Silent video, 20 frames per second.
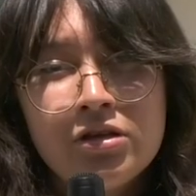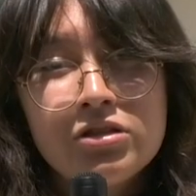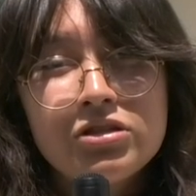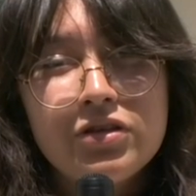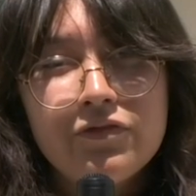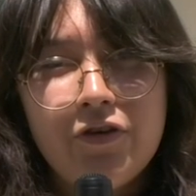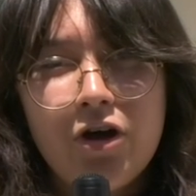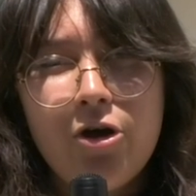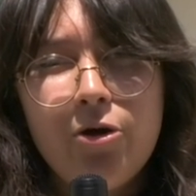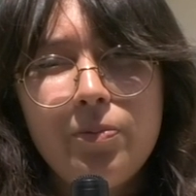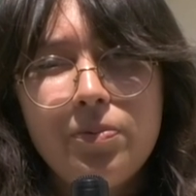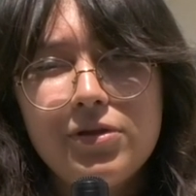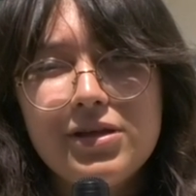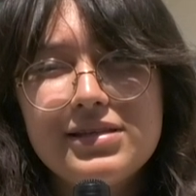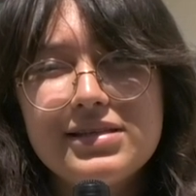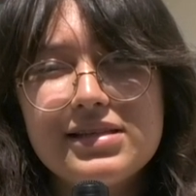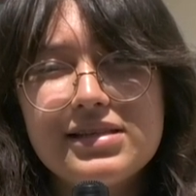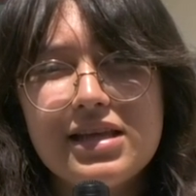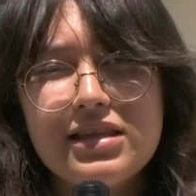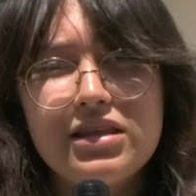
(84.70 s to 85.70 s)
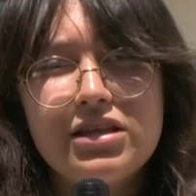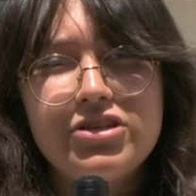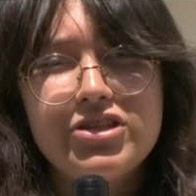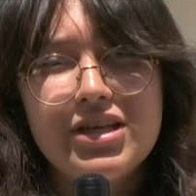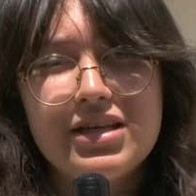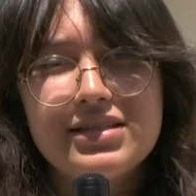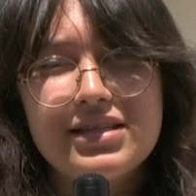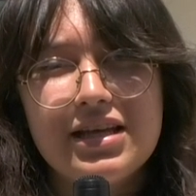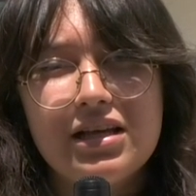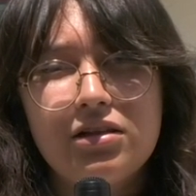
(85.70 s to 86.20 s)
To vote, please attend the G
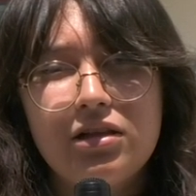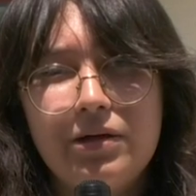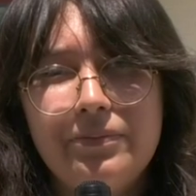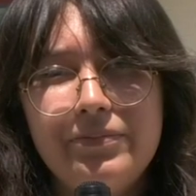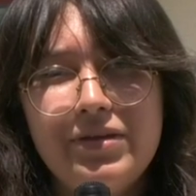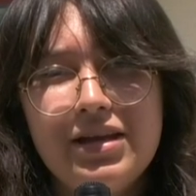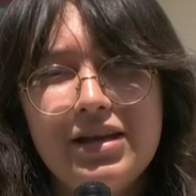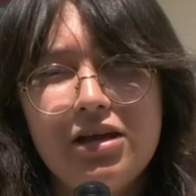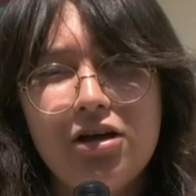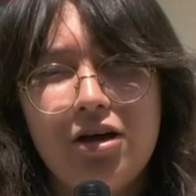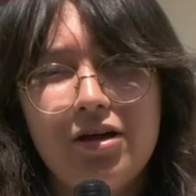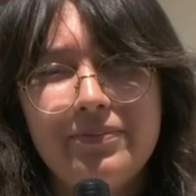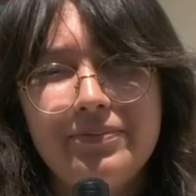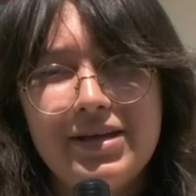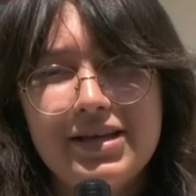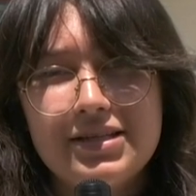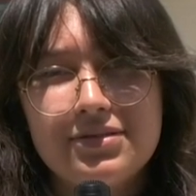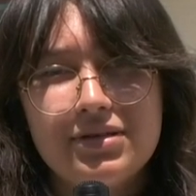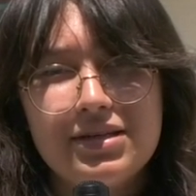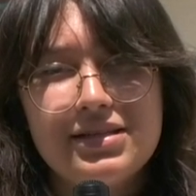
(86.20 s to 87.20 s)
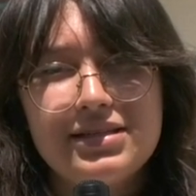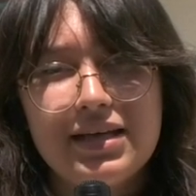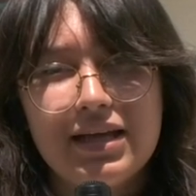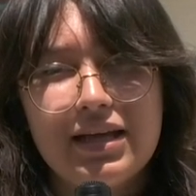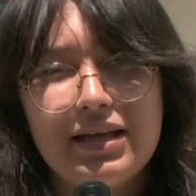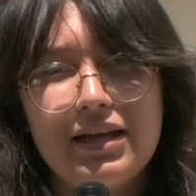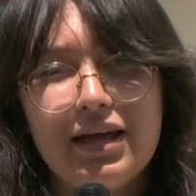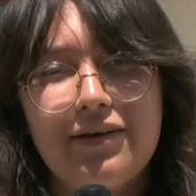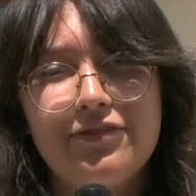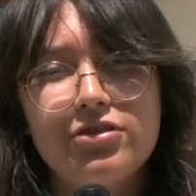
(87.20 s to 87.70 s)
S A Club meeting on May
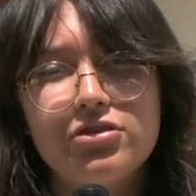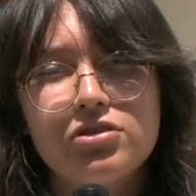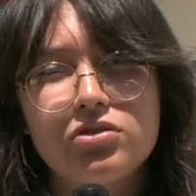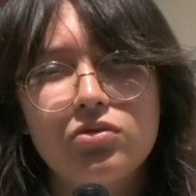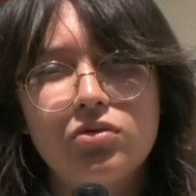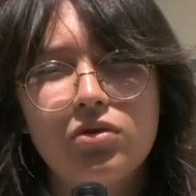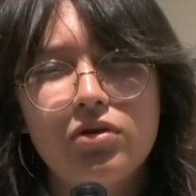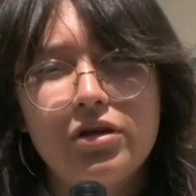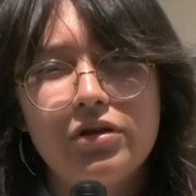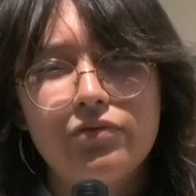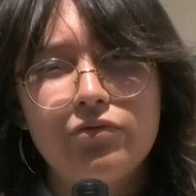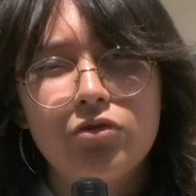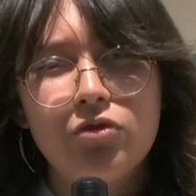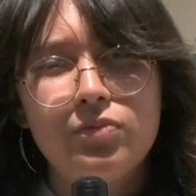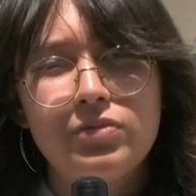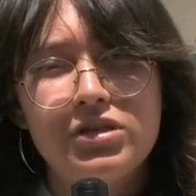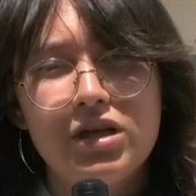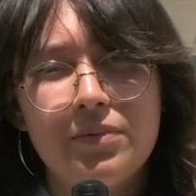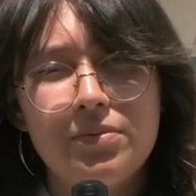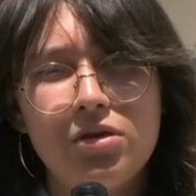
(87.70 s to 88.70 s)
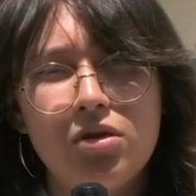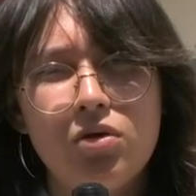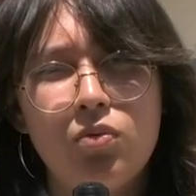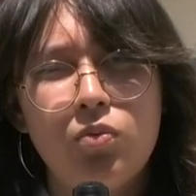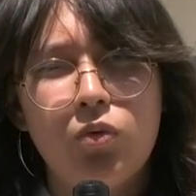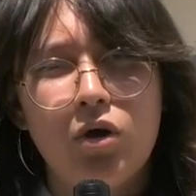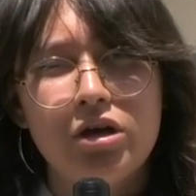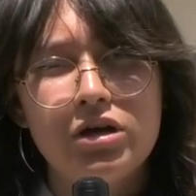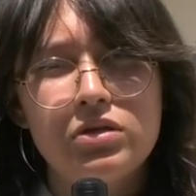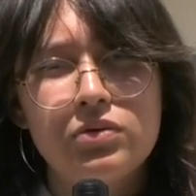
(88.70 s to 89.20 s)
twenty-second after school in room W
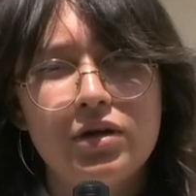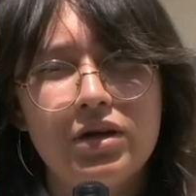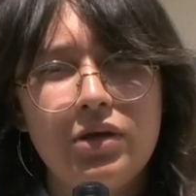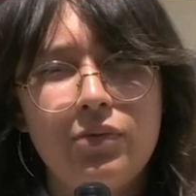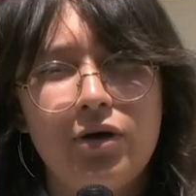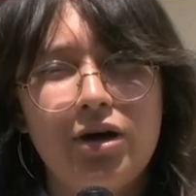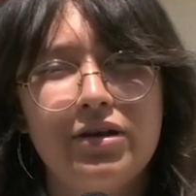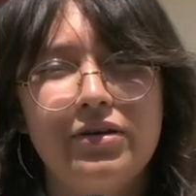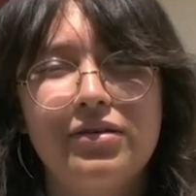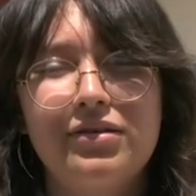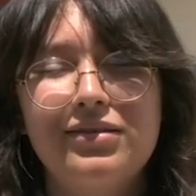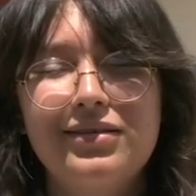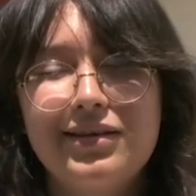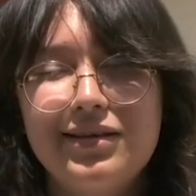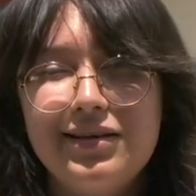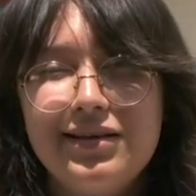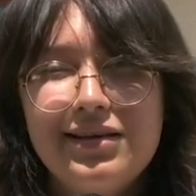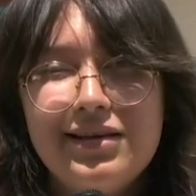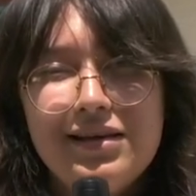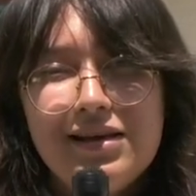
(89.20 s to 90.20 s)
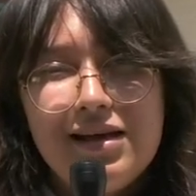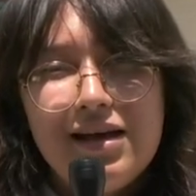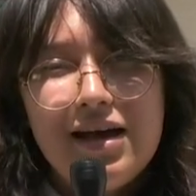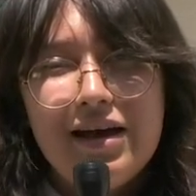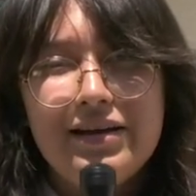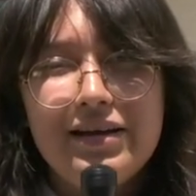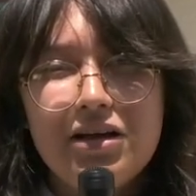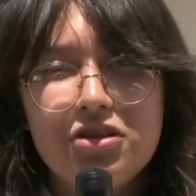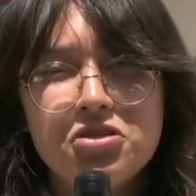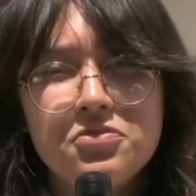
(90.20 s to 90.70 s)
one twenty-one.
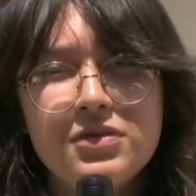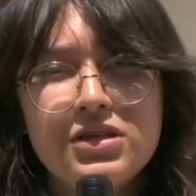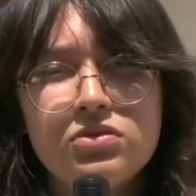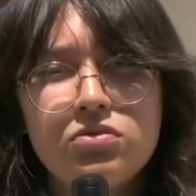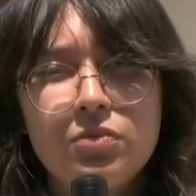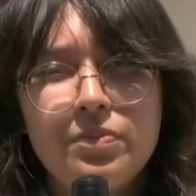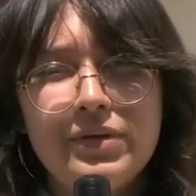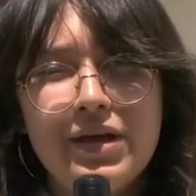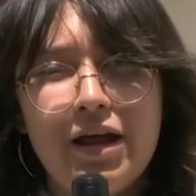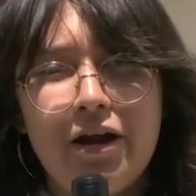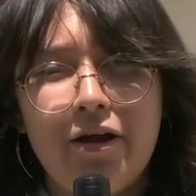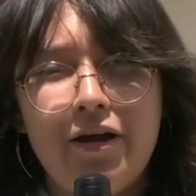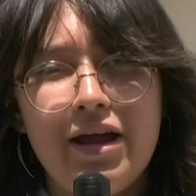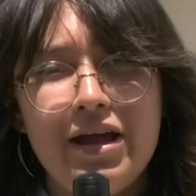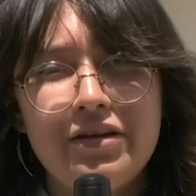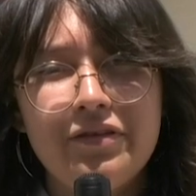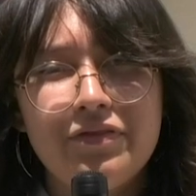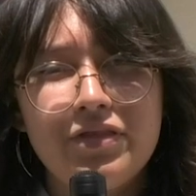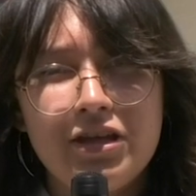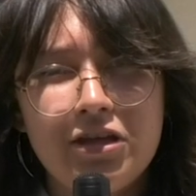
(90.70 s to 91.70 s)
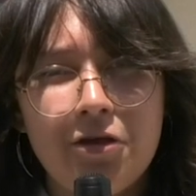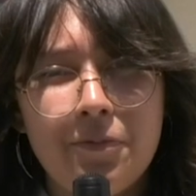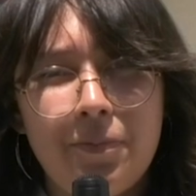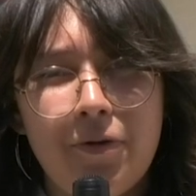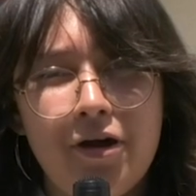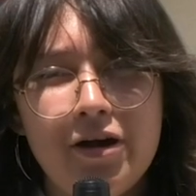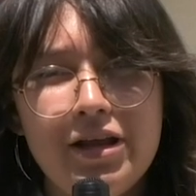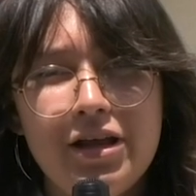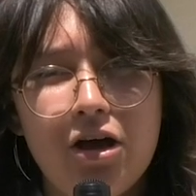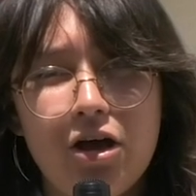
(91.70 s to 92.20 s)
Announcements will be at our end of the year
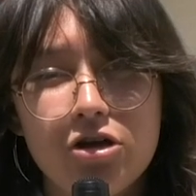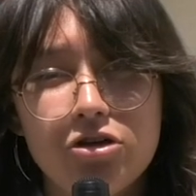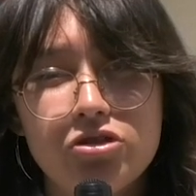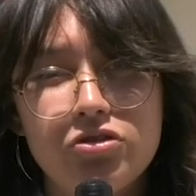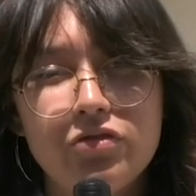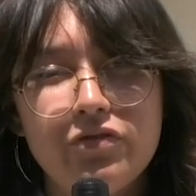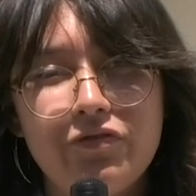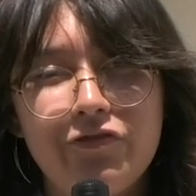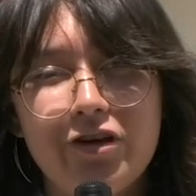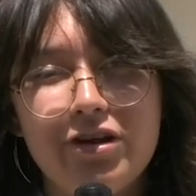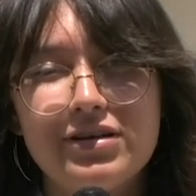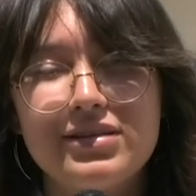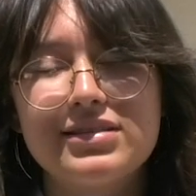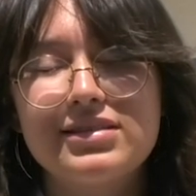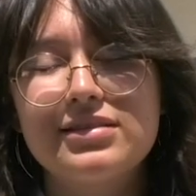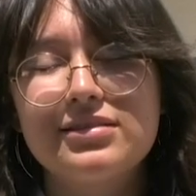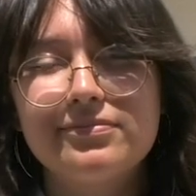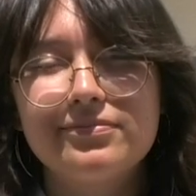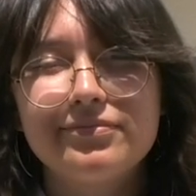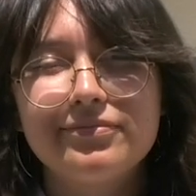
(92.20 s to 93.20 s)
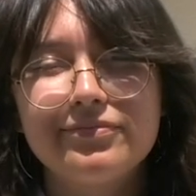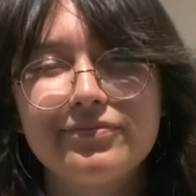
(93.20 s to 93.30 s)
party on June first.